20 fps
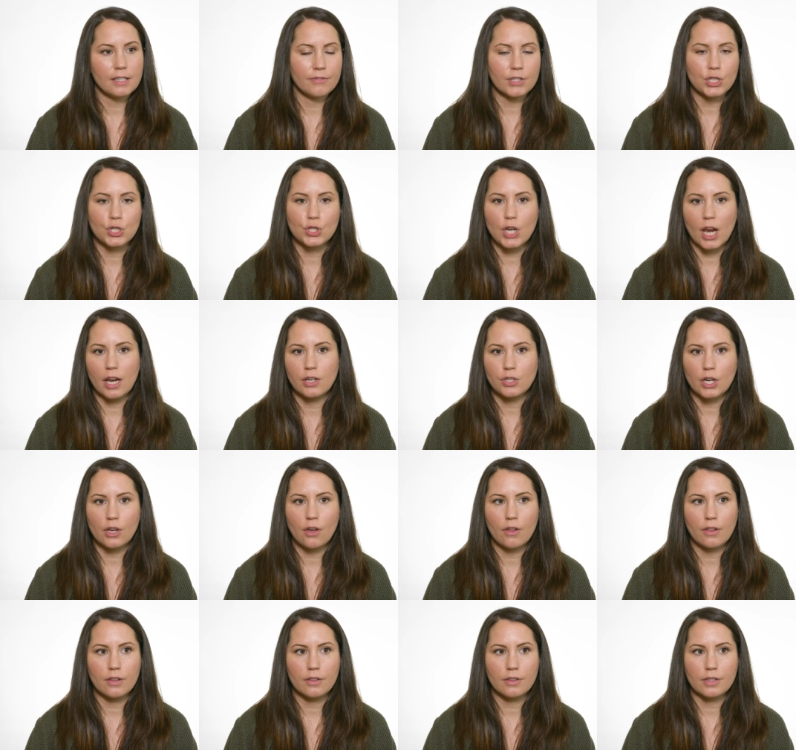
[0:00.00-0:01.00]
if it's changing
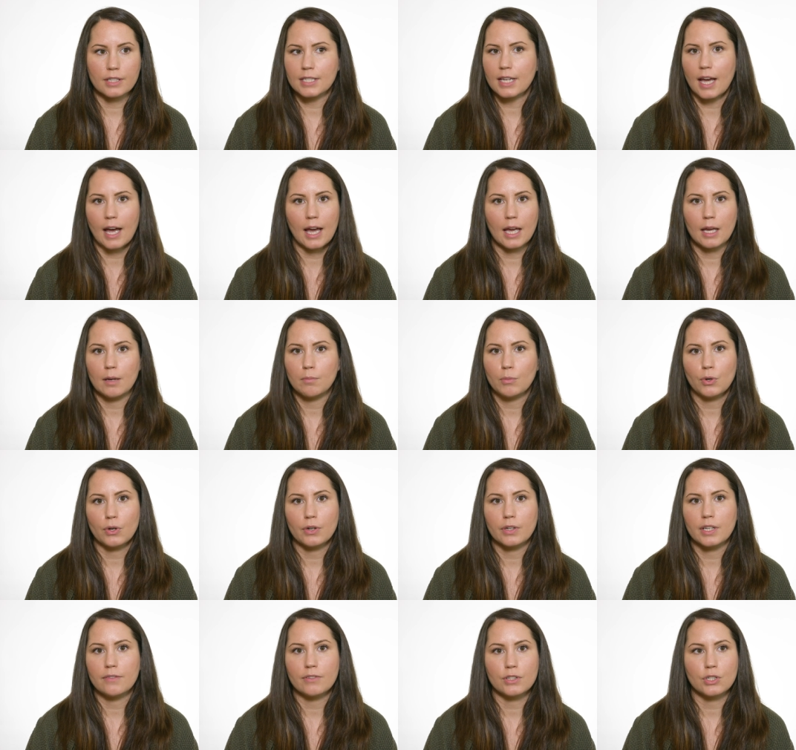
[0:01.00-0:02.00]
all the time
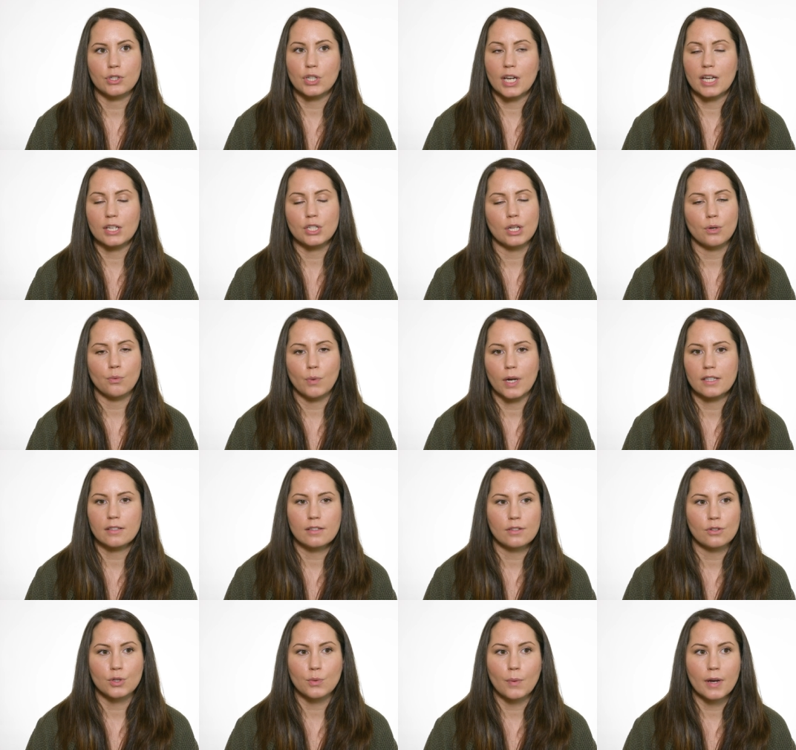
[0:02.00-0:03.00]
or even changing
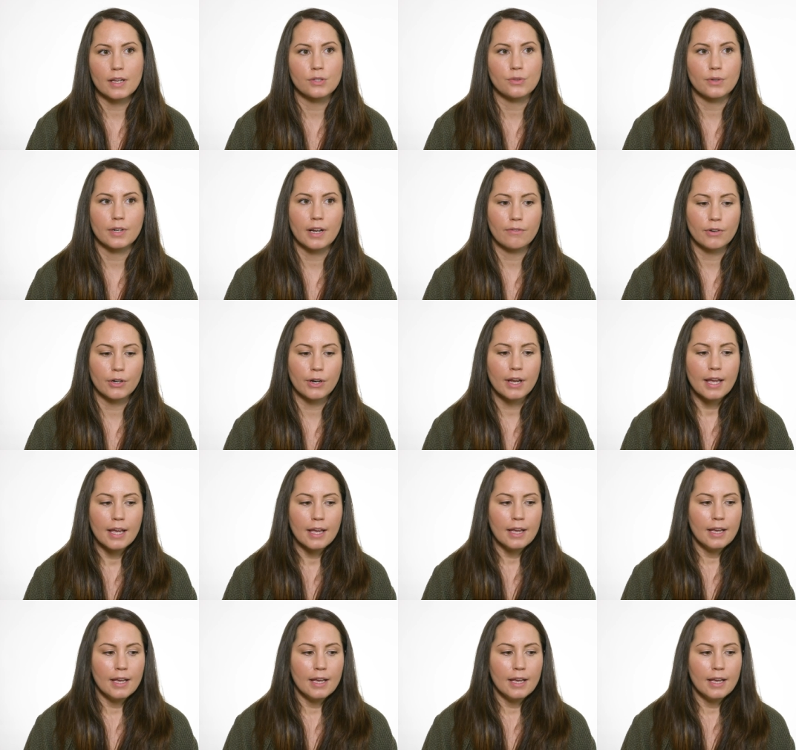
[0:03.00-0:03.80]
once or twice or whatever,